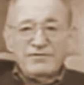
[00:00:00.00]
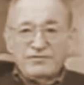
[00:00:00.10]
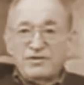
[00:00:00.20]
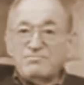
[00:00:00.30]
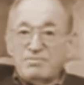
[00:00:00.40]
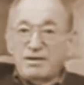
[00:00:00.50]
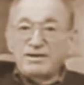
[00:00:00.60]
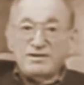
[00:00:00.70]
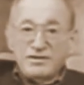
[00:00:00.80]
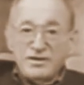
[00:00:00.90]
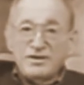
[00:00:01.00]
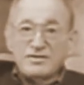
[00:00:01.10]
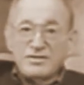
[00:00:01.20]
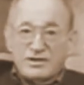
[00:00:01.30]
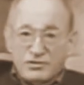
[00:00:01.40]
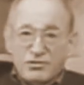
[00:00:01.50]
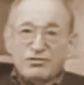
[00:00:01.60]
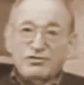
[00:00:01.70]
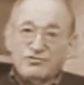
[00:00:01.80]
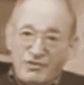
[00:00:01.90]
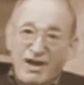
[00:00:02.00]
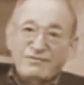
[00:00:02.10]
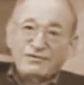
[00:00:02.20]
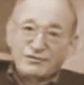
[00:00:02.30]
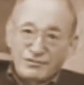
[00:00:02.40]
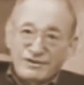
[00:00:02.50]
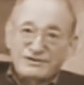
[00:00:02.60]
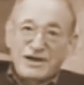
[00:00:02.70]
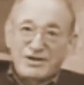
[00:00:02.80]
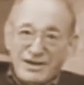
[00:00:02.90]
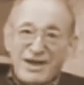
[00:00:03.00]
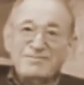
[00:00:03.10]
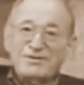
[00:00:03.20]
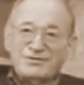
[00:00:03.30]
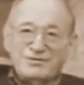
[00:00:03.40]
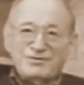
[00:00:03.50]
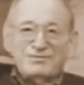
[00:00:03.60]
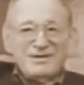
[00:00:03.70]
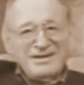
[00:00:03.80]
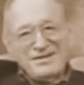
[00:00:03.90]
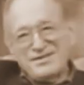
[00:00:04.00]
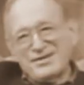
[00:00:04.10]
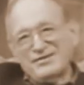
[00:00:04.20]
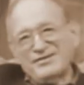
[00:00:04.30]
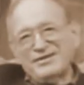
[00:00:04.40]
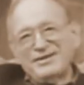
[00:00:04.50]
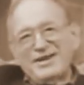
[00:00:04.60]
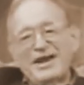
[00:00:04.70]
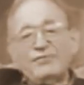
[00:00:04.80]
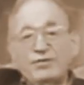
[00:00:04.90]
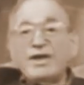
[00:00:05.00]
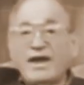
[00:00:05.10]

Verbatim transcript: 15 billion years they took to travel to reach our camera tube. So, and